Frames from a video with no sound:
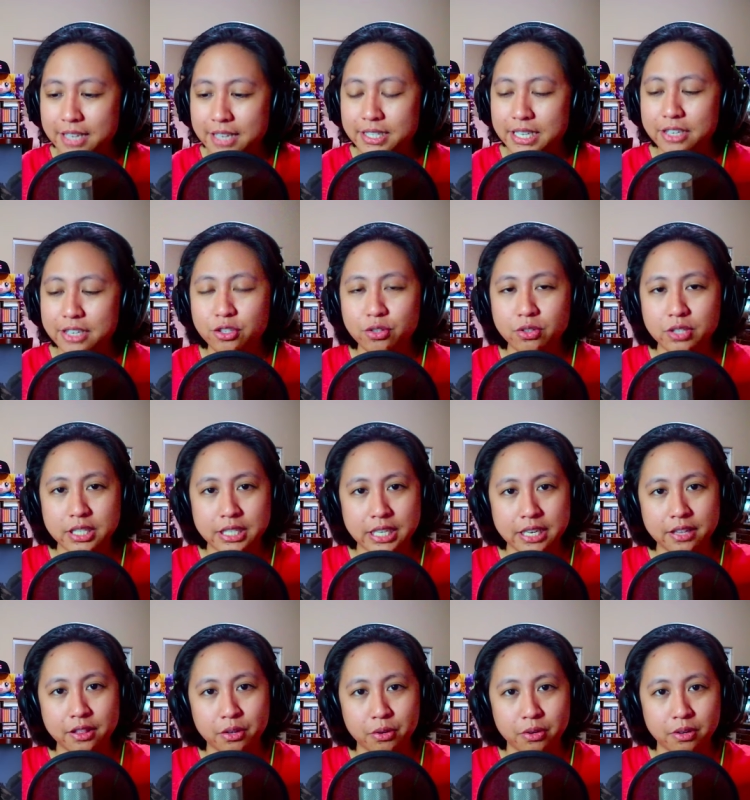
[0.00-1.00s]
It's
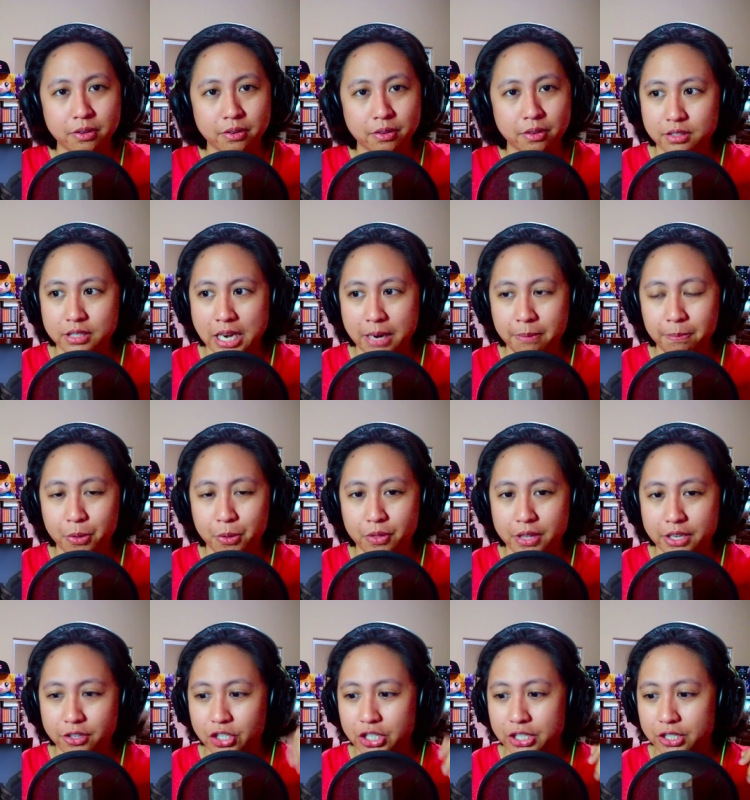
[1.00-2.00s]
interesting the tempo
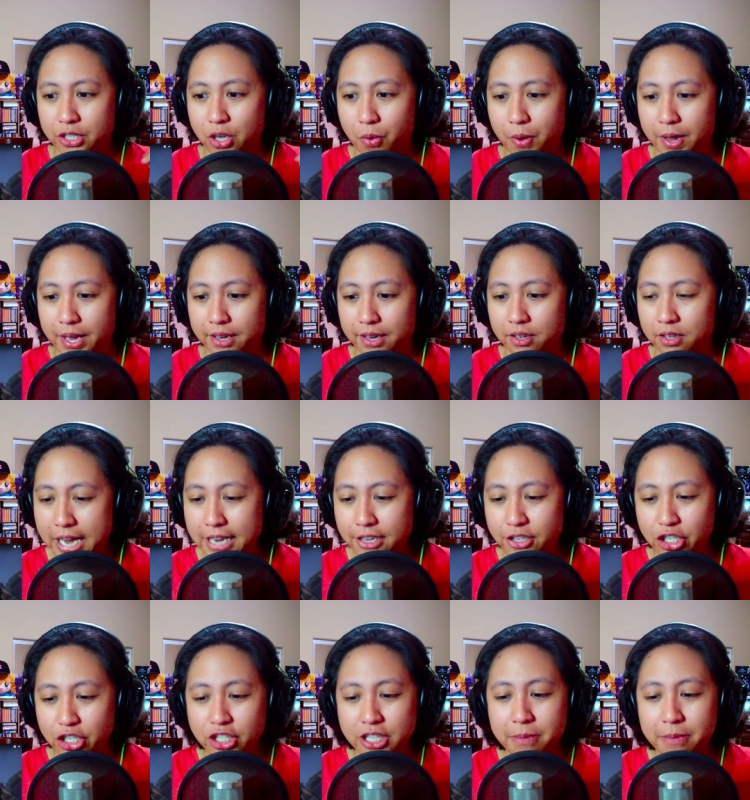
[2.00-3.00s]
that she's going. It
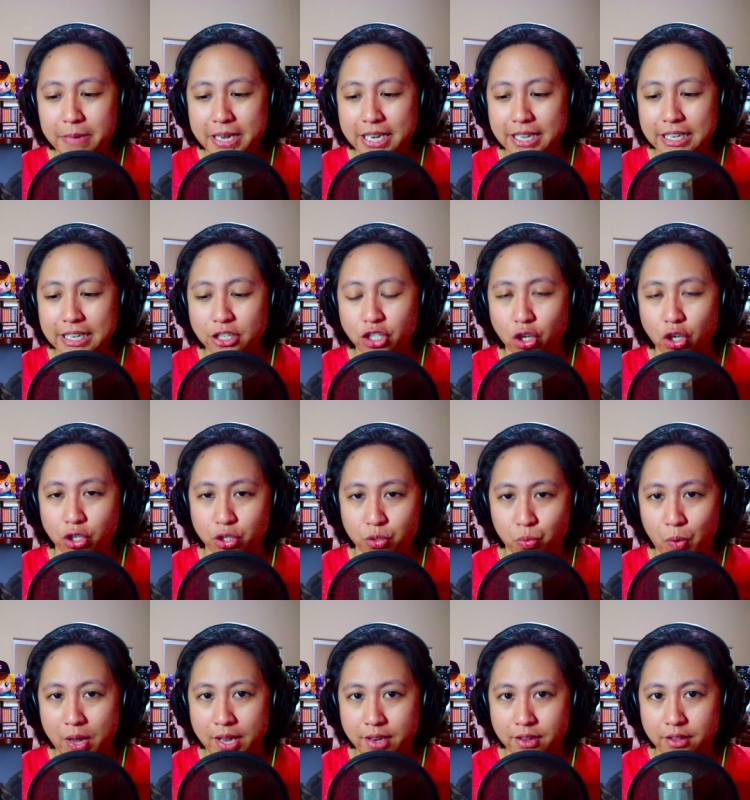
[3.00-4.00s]
just immediately starts
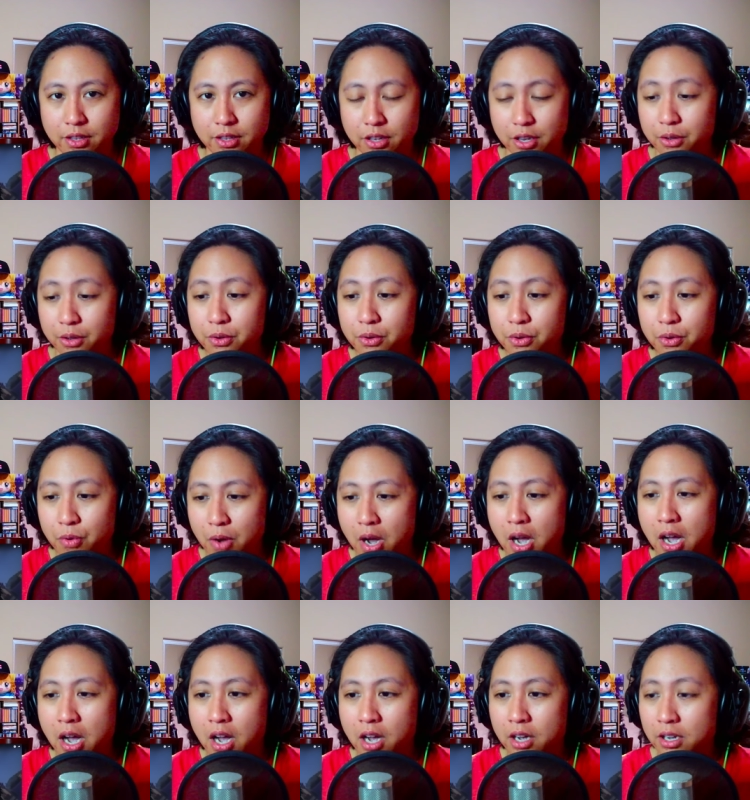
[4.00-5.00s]
when you
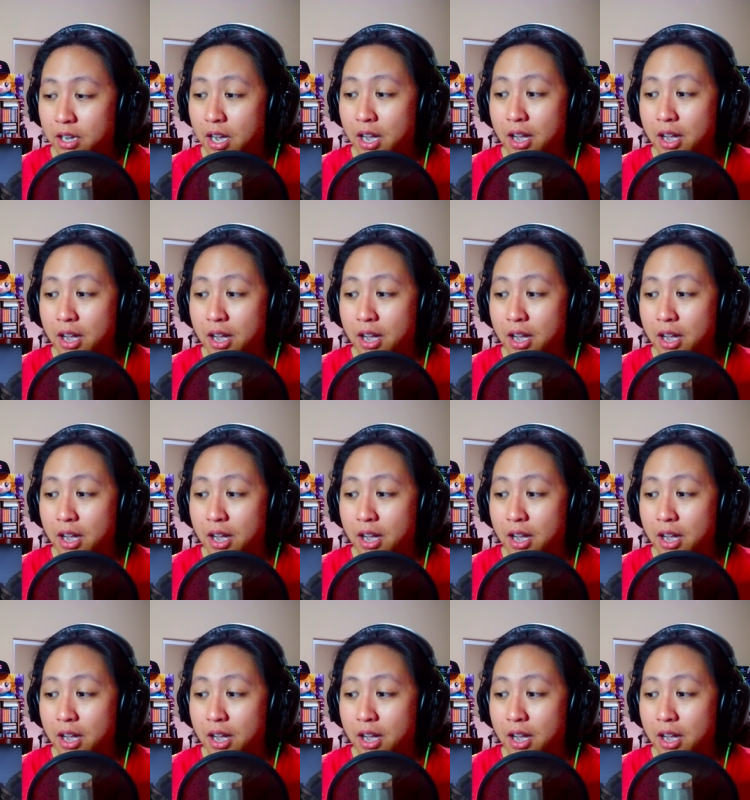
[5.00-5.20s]
walk